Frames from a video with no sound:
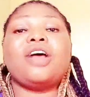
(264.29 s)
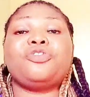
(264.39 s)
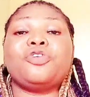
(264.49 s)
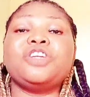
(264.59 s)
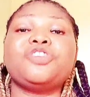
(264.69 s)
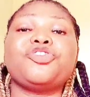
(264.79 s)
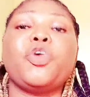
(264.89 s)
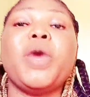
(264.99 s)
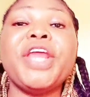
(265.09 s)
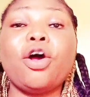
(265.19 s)
As for this
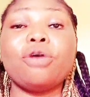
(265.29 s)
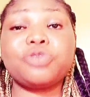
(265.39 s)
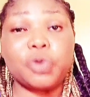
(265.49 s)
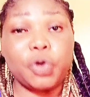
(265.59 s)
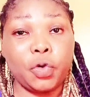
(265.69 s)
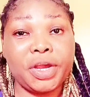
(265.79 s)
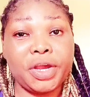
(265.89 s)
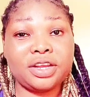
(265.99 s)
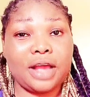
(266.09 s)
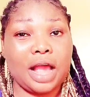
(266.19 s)
cream, when it comes to
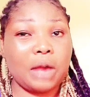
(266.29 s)
glowing,